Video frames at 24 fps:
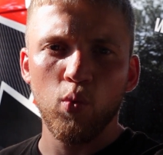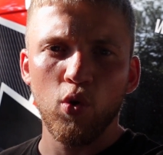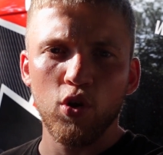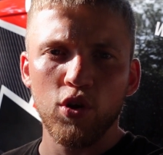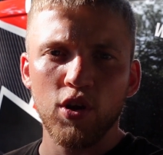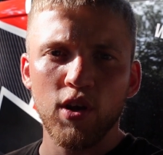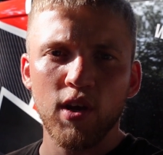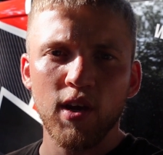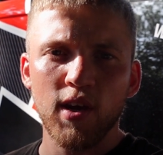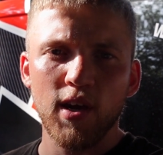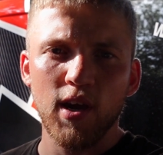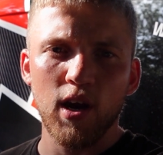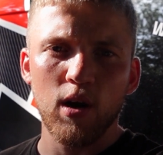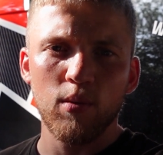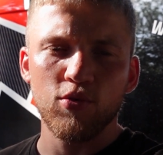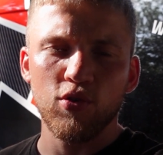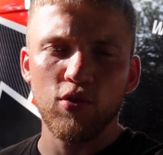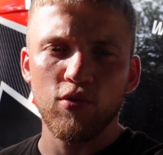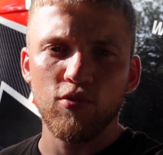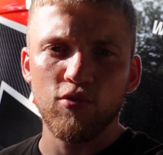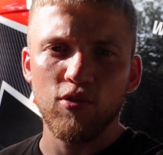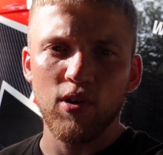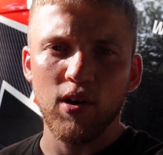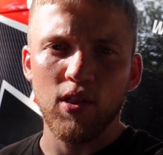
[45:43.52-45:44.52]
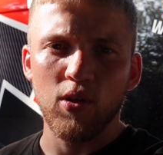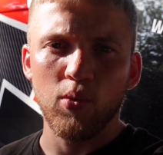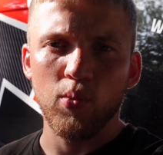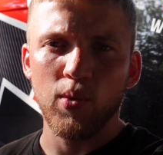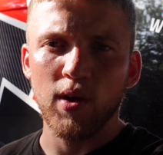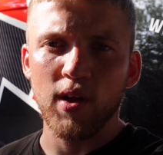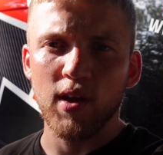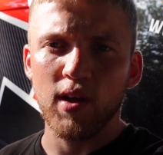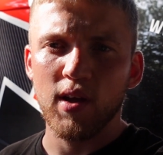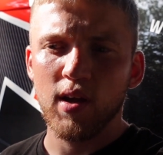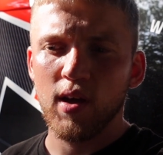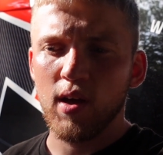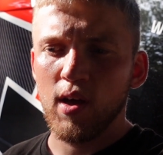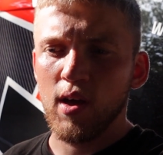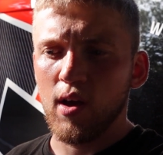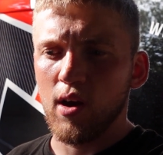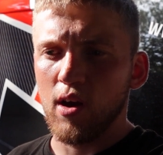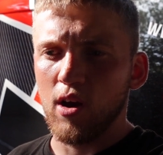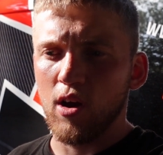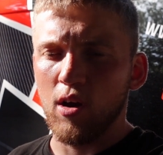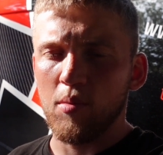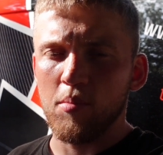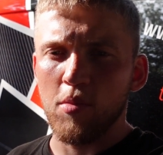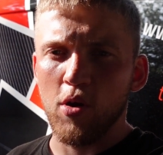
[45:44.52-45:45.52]
you can get up to throughout the week
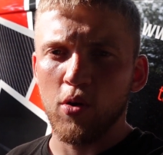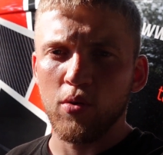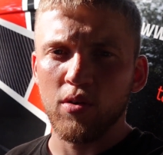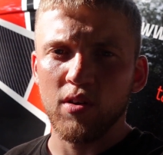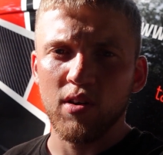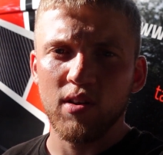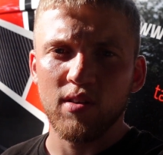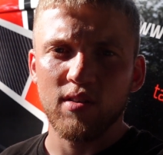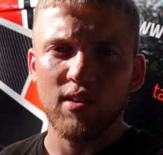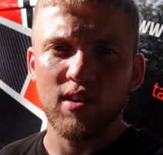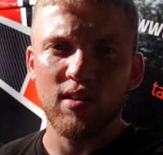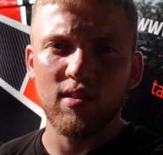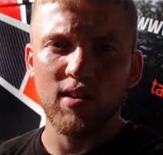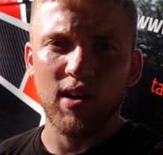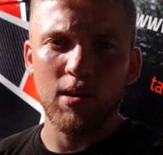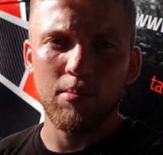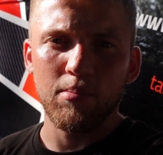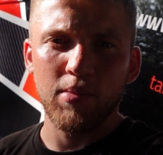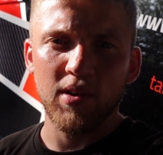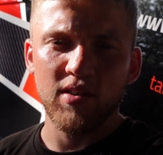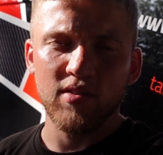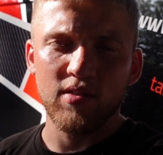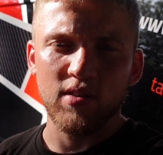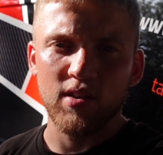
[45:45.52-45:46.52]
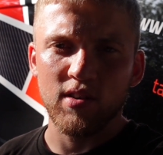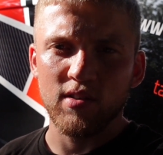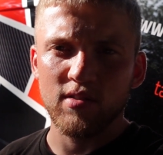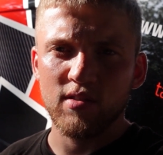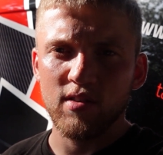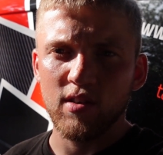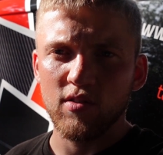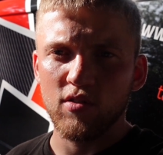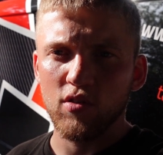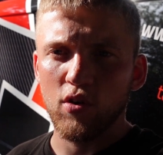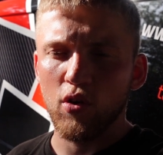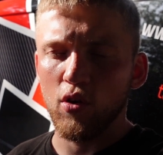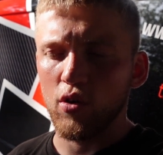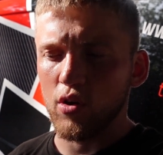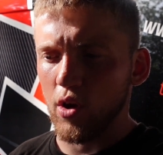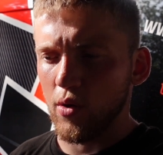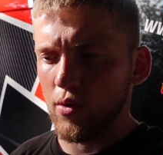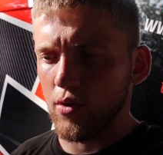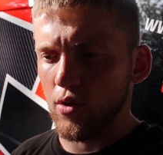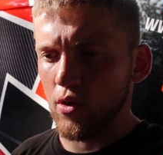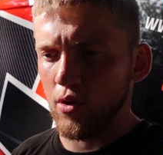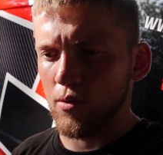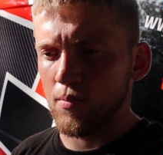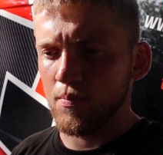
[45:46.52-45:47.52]
owning a detailing business. There's a lot
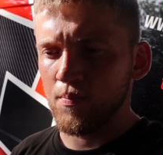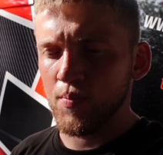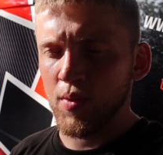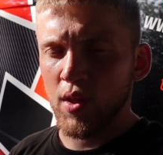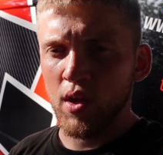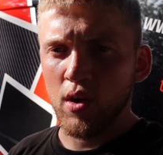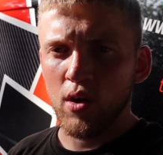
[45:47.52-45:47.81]
going on.